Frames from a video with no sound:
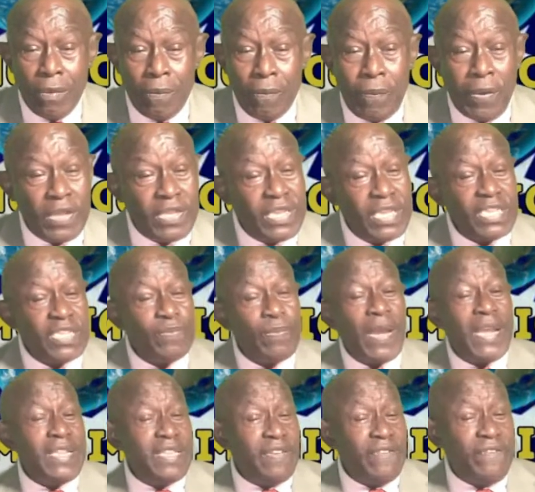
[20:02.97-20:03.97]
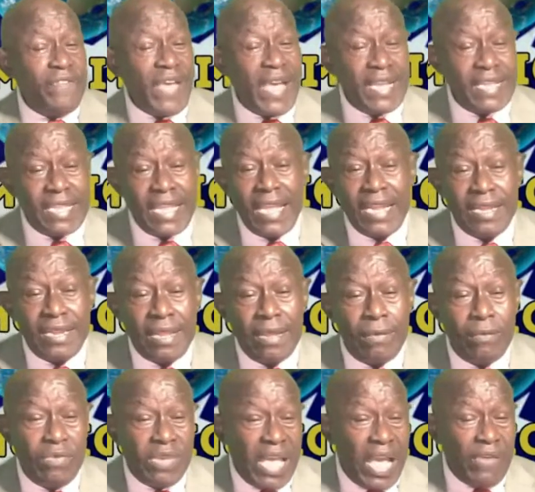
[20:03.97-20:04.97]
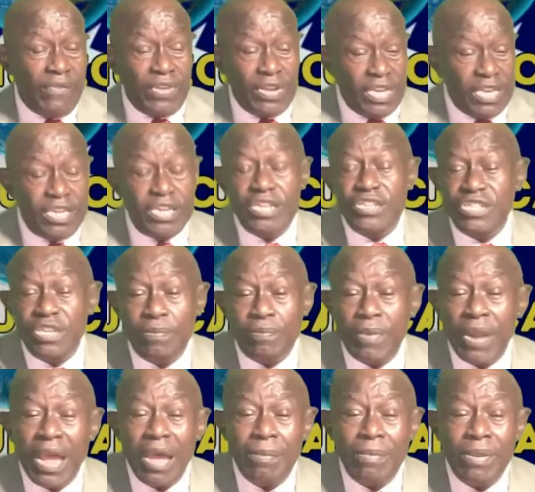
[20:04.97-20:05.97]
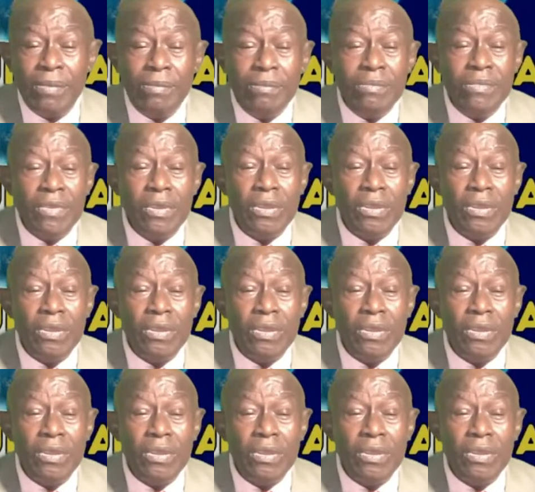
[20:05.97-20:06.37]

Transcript: But despite the fact that we have a leadership problem,